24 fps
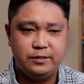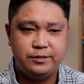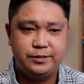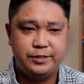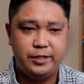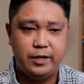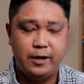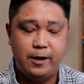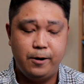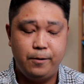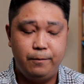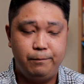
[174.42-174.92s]

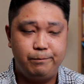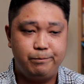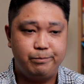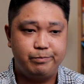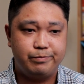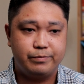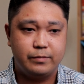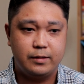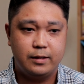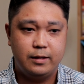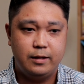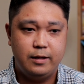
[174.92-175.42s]
so,
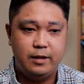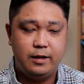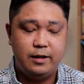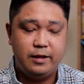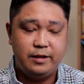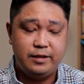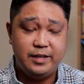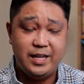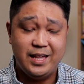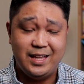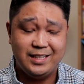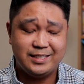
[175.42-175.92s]

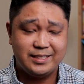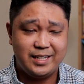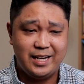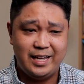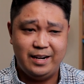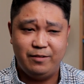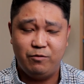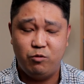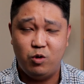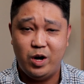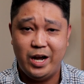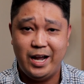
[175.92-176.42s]
yeah, that's
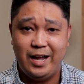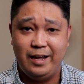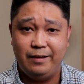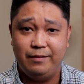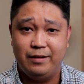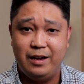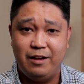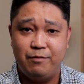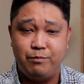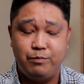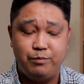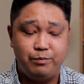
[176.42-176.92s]
kind of
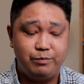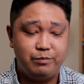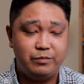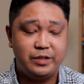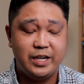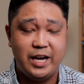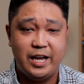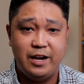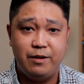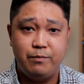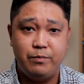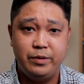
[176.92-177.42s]
why I've
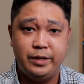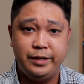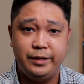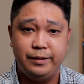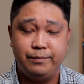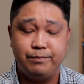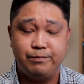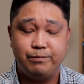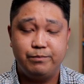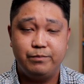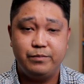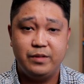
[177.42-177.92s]
kind of
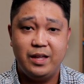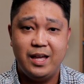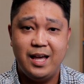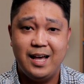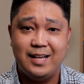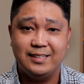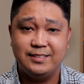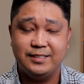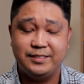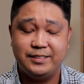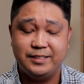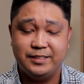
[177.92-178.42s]
been
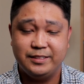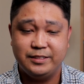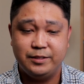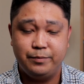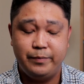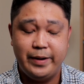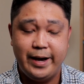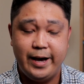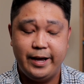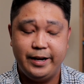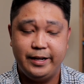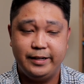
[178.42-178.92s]
hesitant
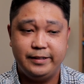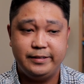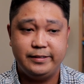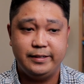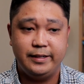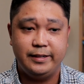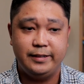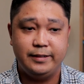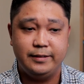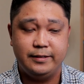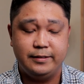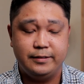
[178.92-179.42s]
about
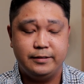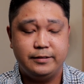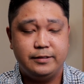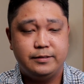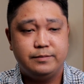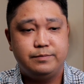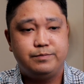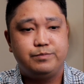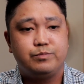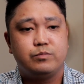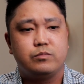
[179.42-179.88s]
it and,